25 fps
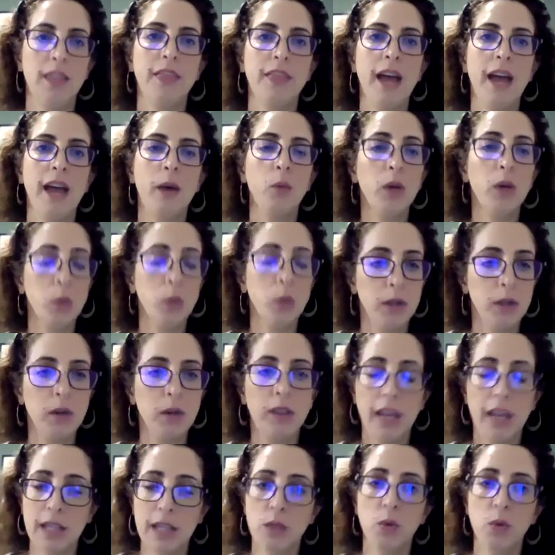and that's
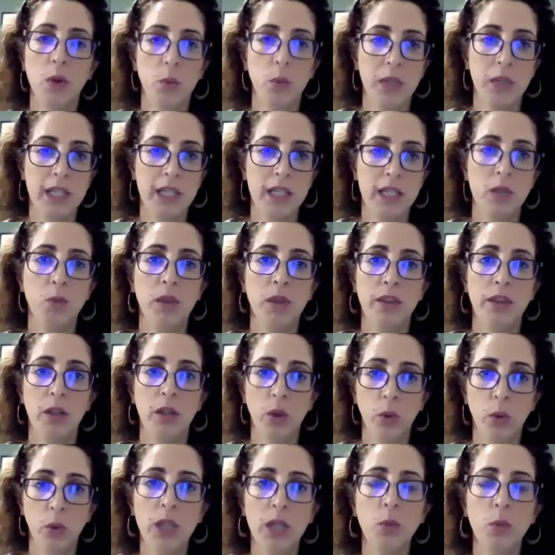what we did with
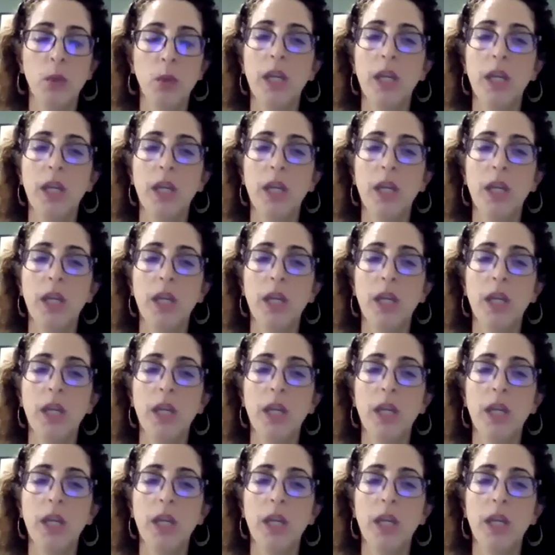Deloitte.